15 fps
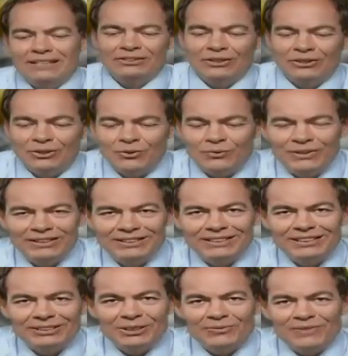And that's going to do it for this
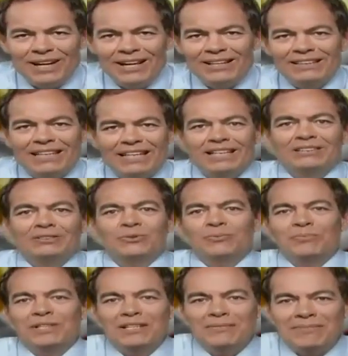edition of On the Edge
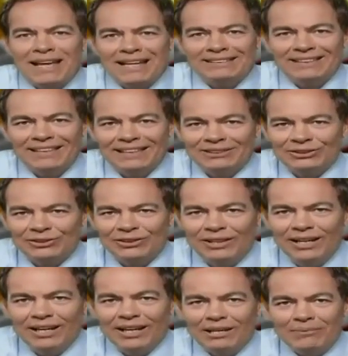with me, Max Keiser,
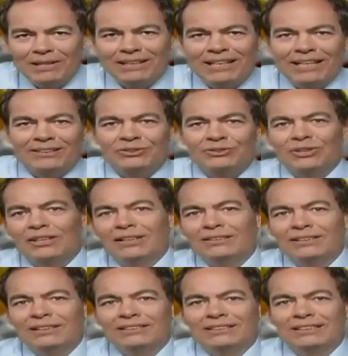and my guest,
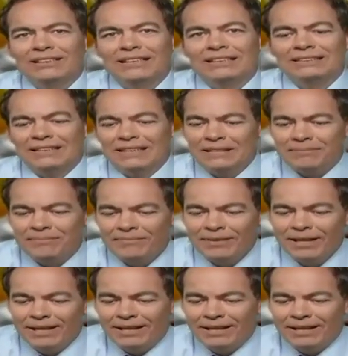Gerald Celente.